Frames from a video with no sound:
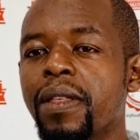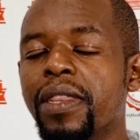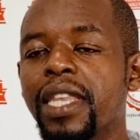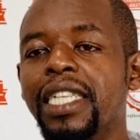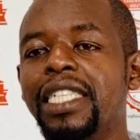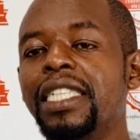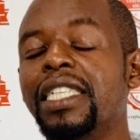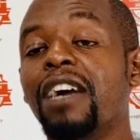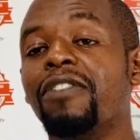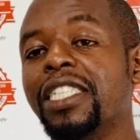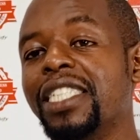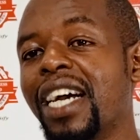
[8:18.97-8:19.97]
They didn't have
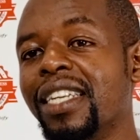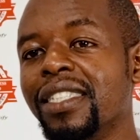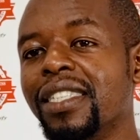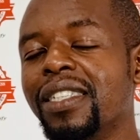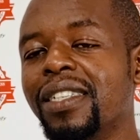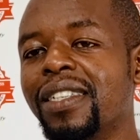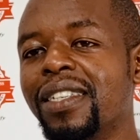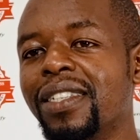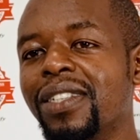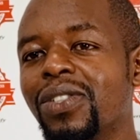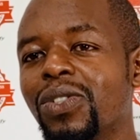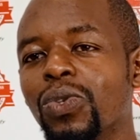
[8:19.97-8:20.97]
a chance
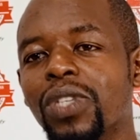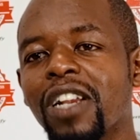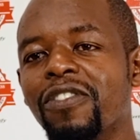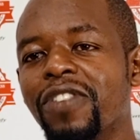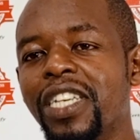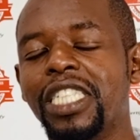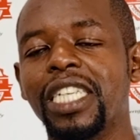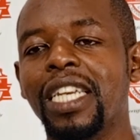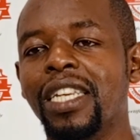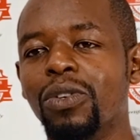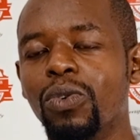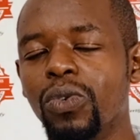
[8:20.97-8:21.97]
to salvage
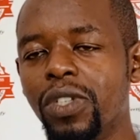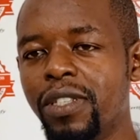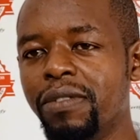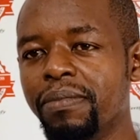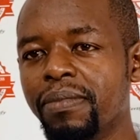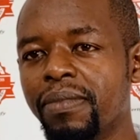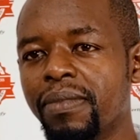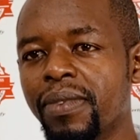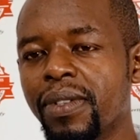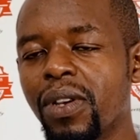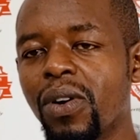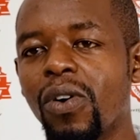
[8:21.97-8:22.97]
any goods.
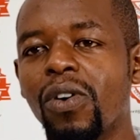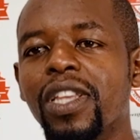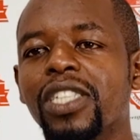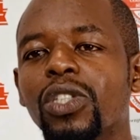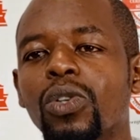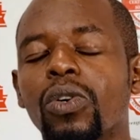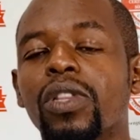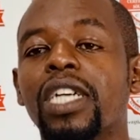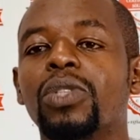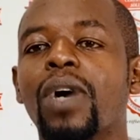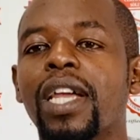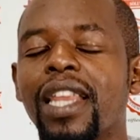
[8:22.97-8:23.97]
All the stock that
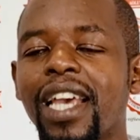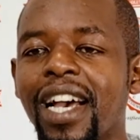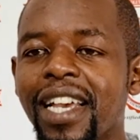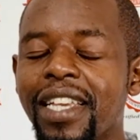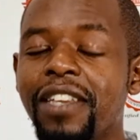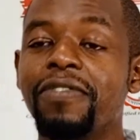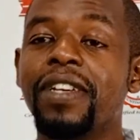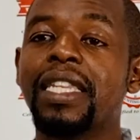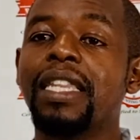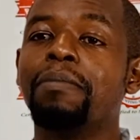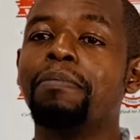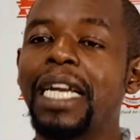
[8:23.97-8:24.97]
were there, even
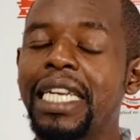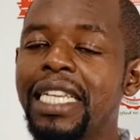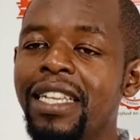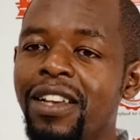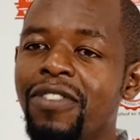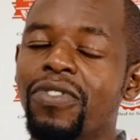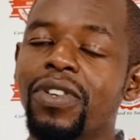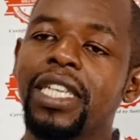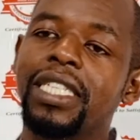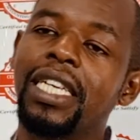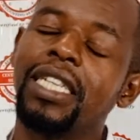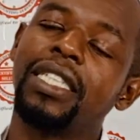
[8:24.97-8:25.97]
the money for the
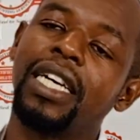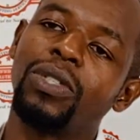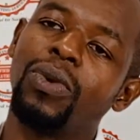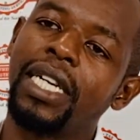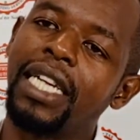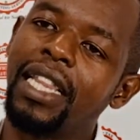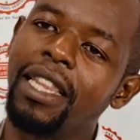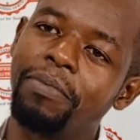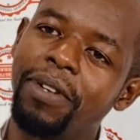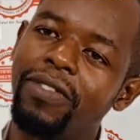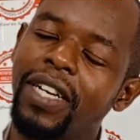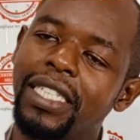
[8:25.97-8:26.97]
sales that were done the
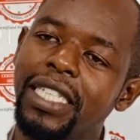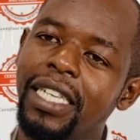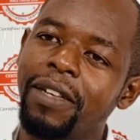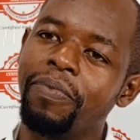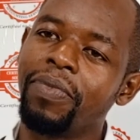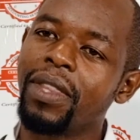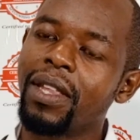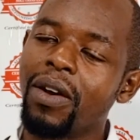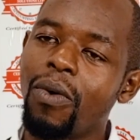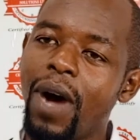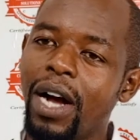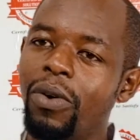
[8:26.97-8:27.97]
previous day,
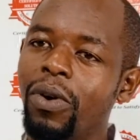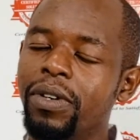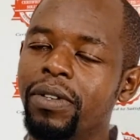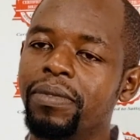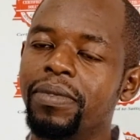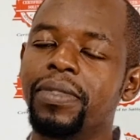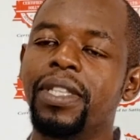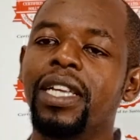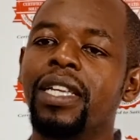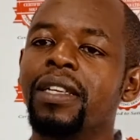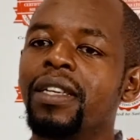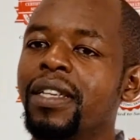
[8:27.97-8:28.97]
were gone.
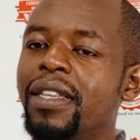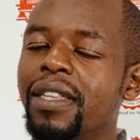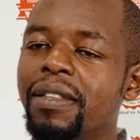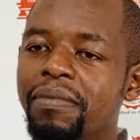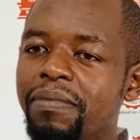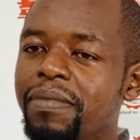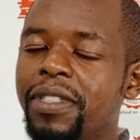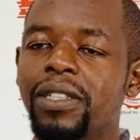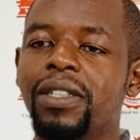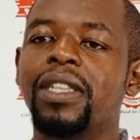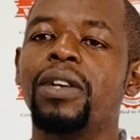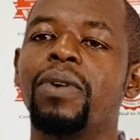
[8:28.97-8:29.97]
They
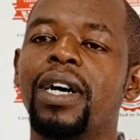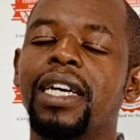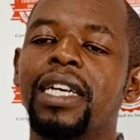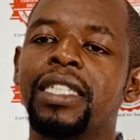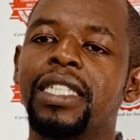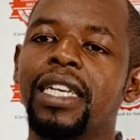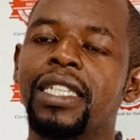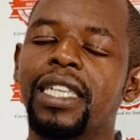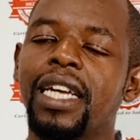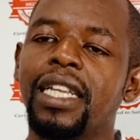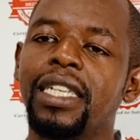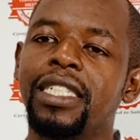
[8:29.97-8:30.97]
were
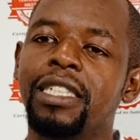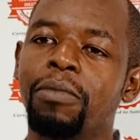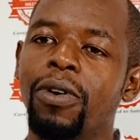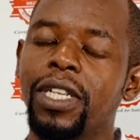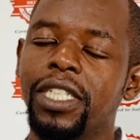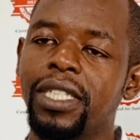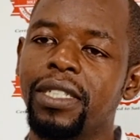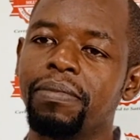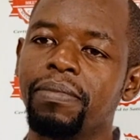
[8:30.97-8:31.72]
entirely demolished.